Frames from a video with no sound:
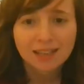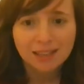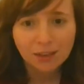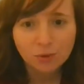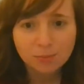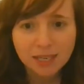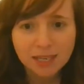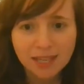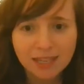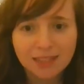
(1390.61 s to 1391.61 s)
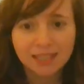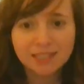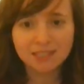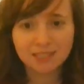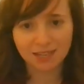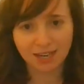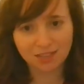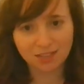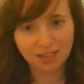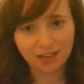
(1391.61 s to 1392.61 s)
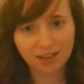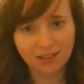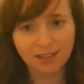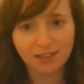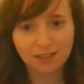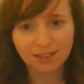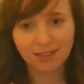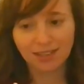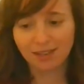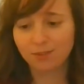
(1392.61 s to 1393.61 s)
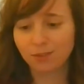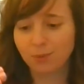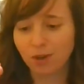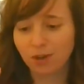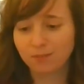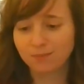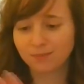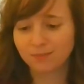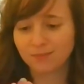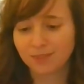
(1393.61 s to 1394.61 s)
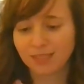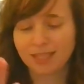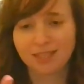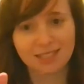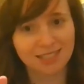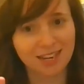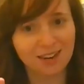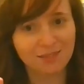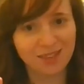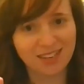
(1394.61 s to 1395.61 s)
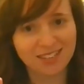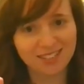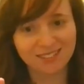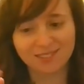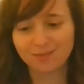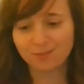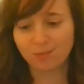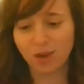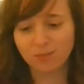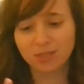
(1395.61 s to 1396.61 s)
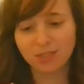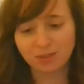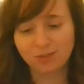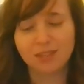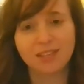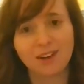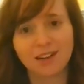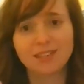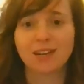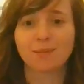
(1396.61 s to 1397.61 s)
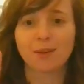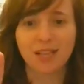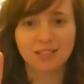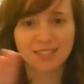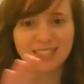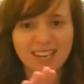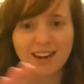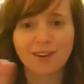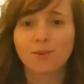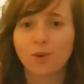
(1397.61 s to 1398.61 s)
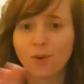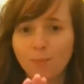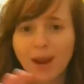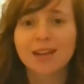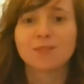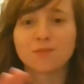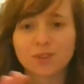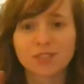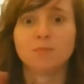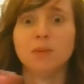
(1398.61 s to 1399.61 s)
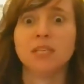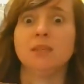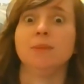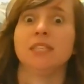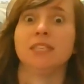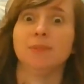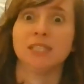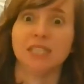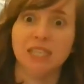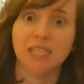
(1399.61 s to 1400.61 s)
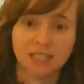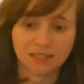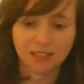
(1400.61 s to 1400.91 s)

Letter B like this, and just kind of have your palm like this, kind of like palm to you in the non-dominant, and just kind of go back and forth. Busy.